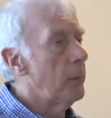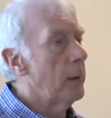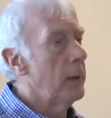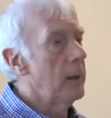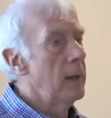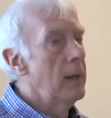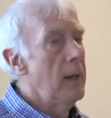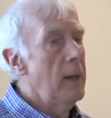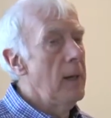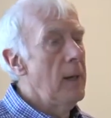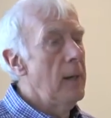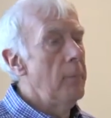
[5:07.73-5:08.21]

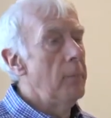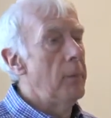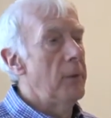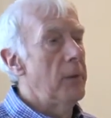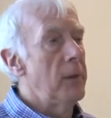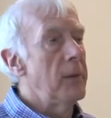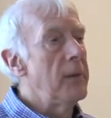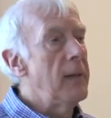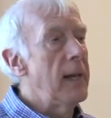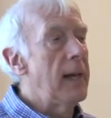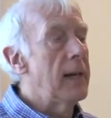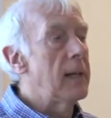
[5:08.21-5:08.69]
But, but
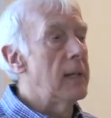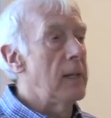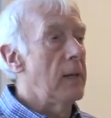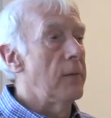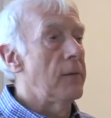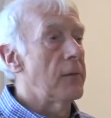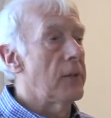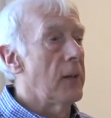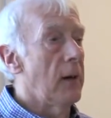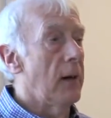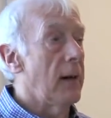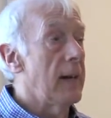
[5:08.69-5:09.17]
the
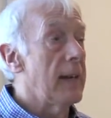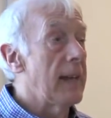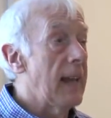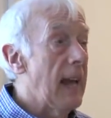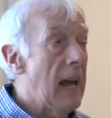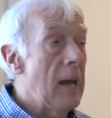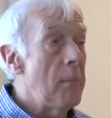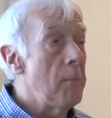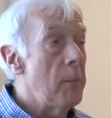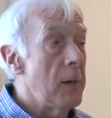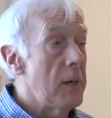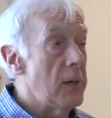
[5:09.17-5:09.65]
negative sign
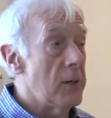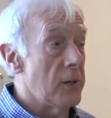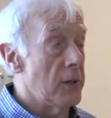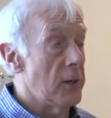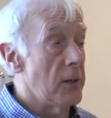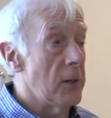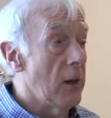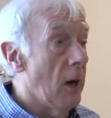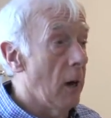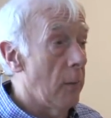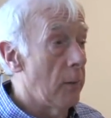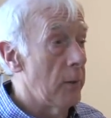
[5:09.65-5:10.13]
can be
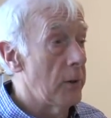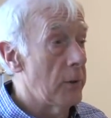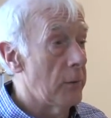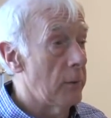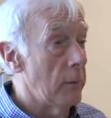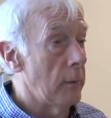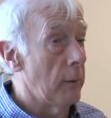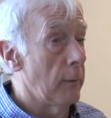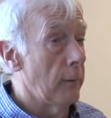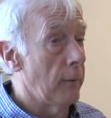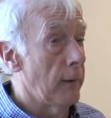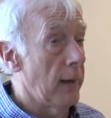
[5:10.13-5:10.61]
just an
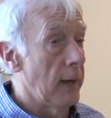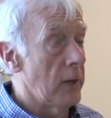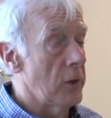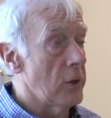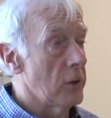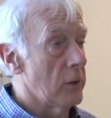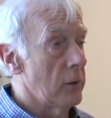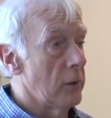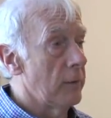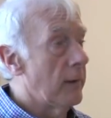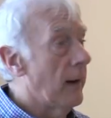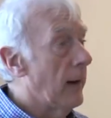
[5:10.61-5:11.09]
arbitrary
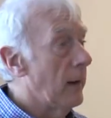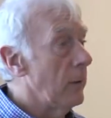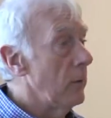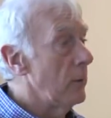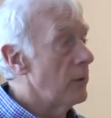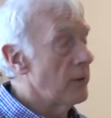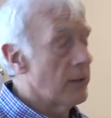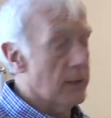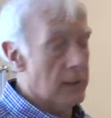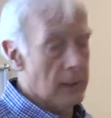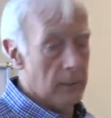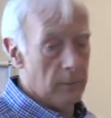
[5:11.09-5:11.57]
reflection of how
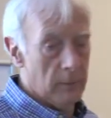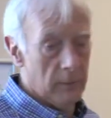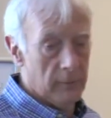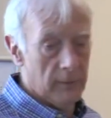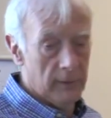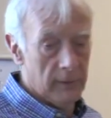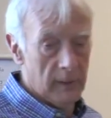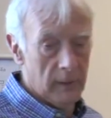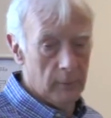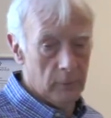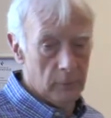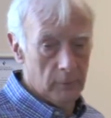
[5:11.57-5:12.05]
you set up the
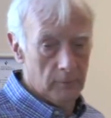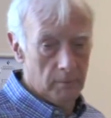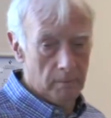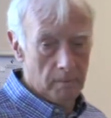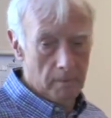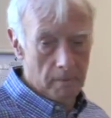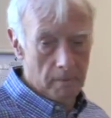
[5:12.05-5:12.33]
variable.